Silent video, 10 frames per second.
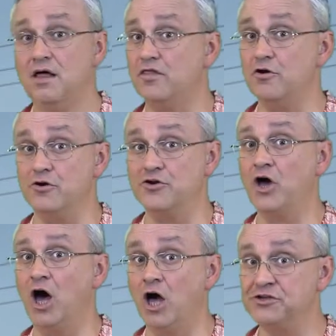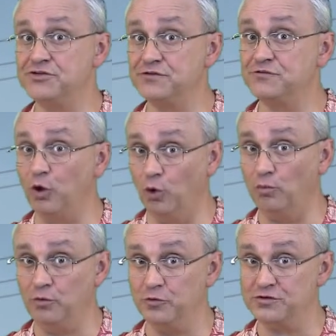There are tons of toll
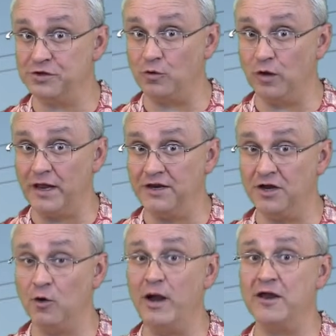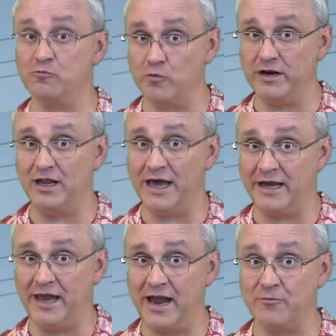booths in Orlando and red
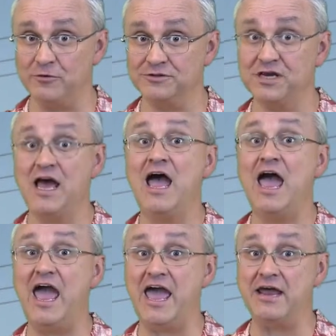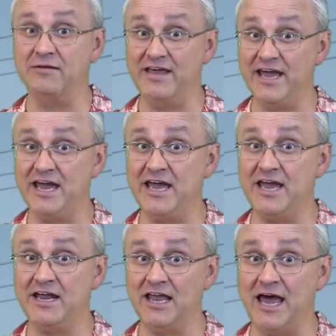light cameras, and
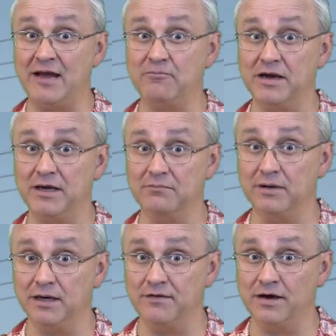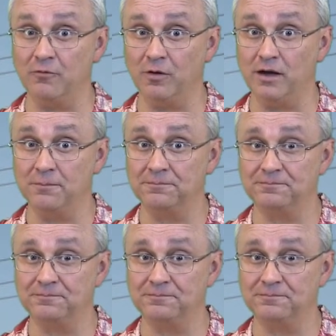they like making money that way.